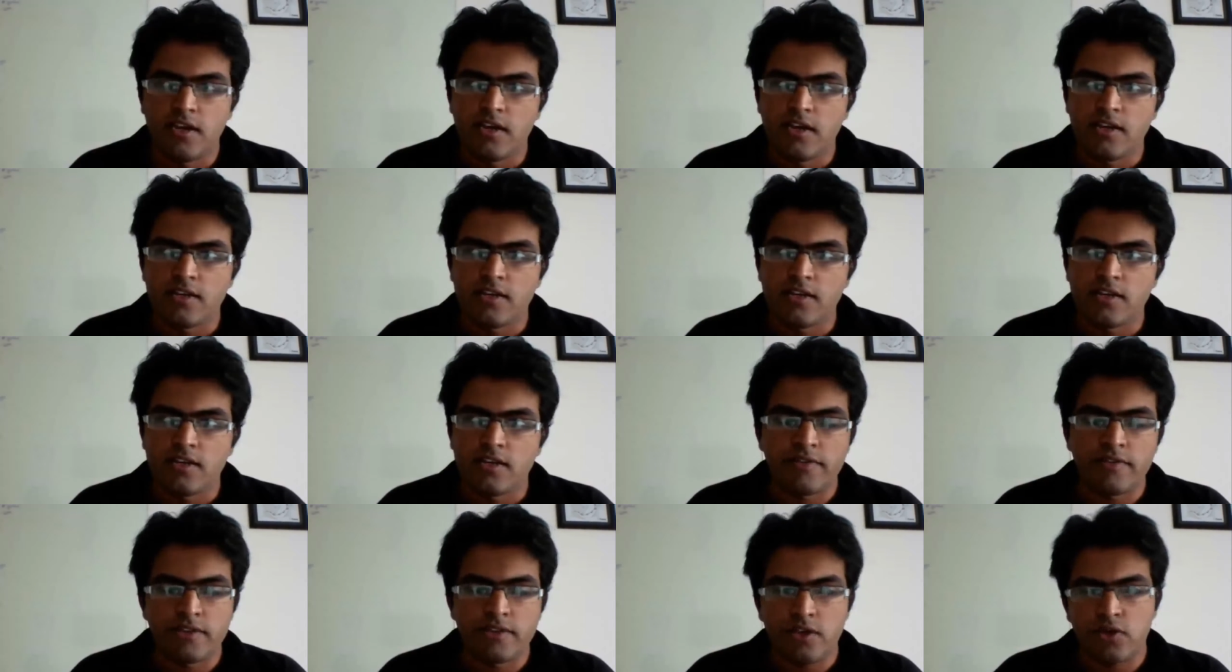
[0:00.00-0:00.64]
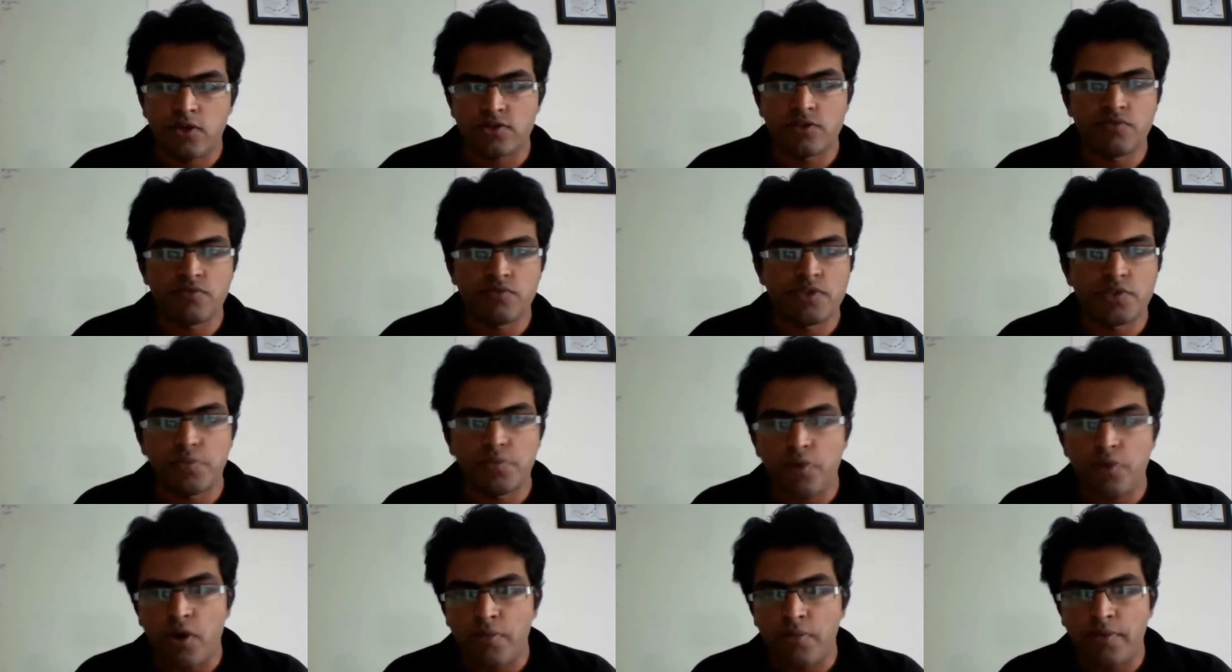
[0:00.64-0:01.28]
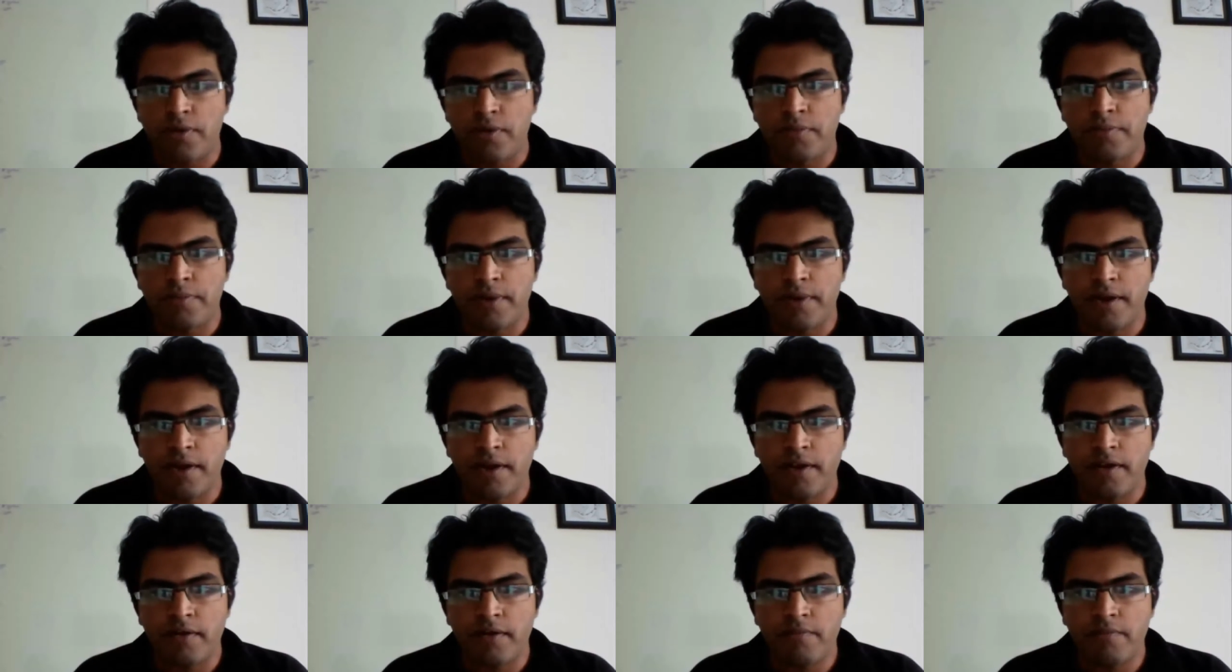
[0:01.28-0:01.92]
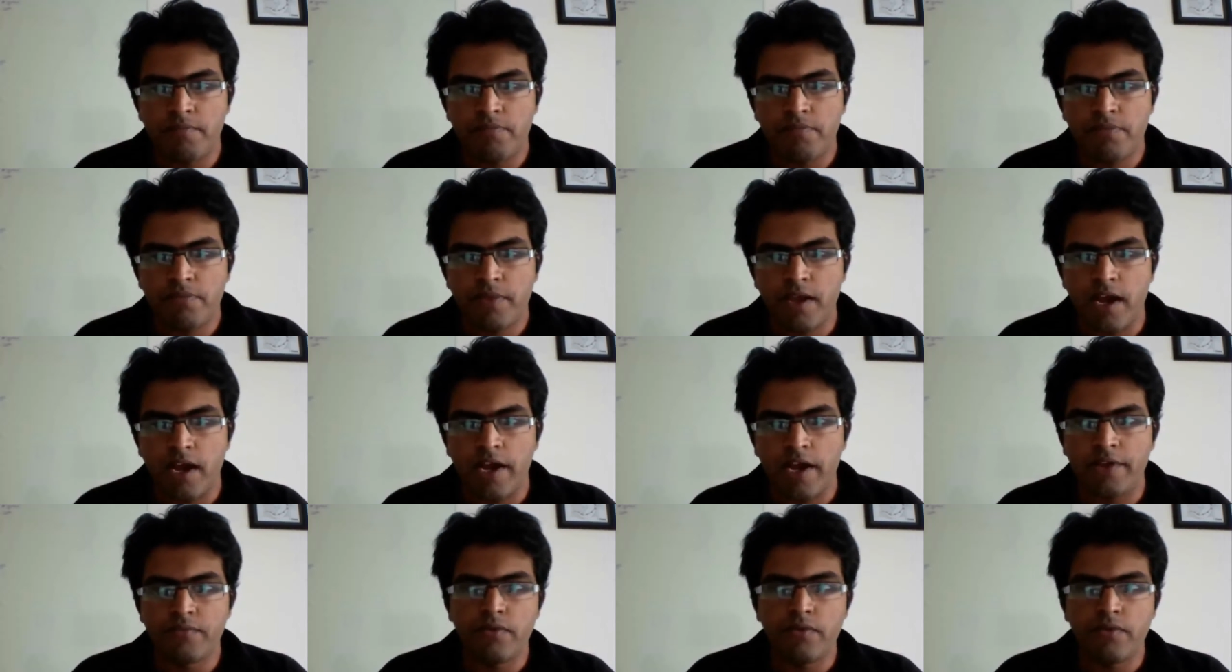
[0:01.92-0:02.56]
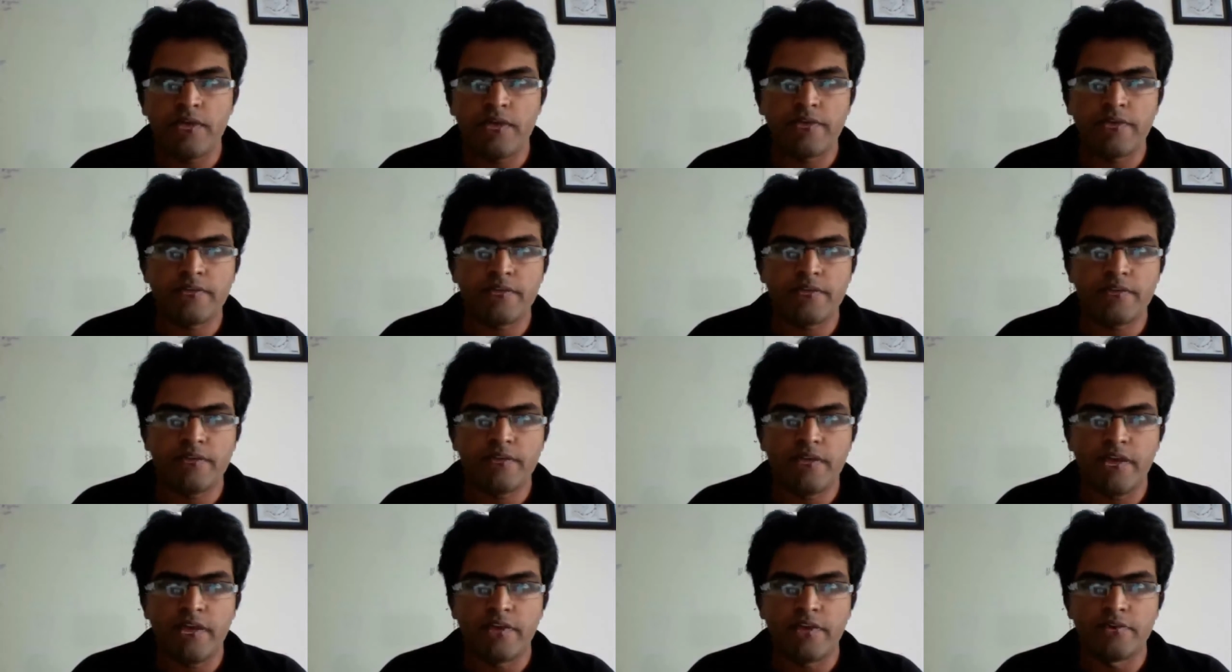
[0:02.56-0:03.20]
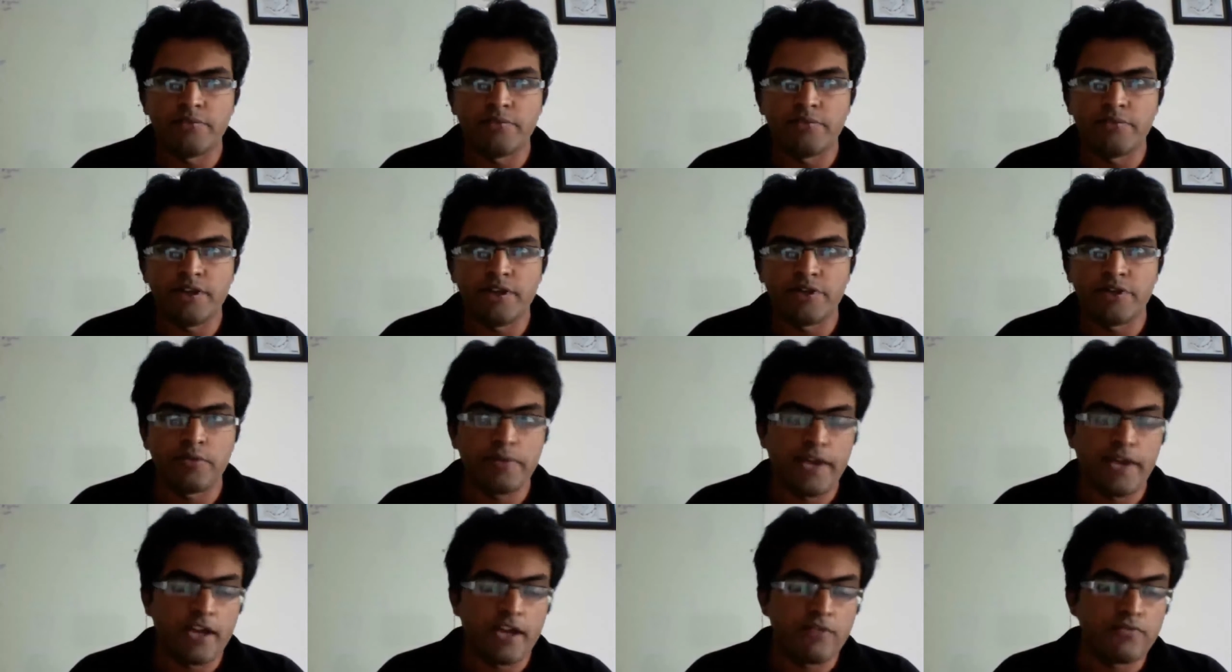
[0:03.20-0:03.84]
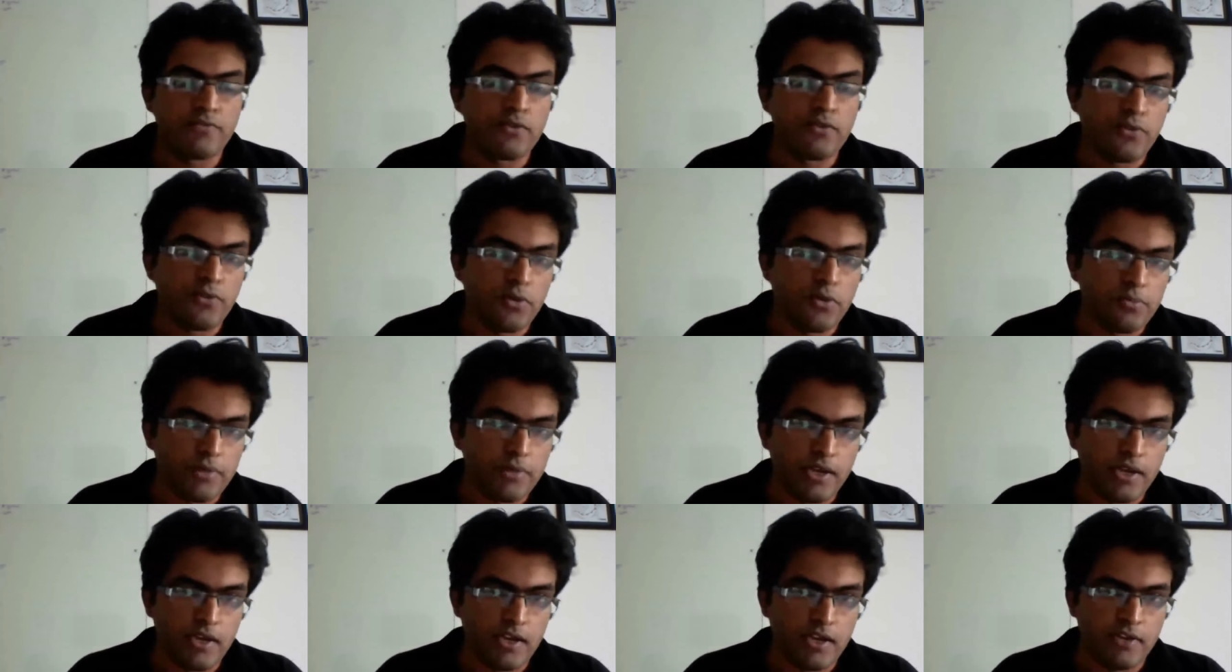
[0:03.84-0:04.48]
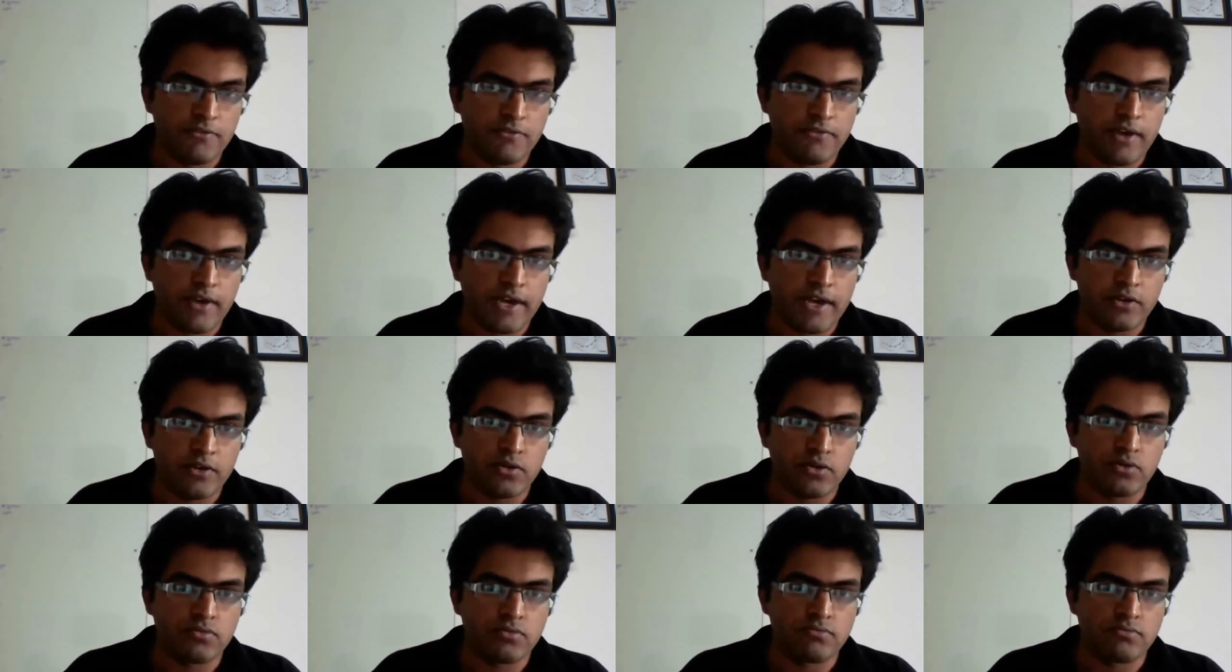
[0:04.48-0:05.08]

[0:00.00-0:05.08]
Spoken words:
there's 7,000 which pop up, and it would be helpful for me if I know,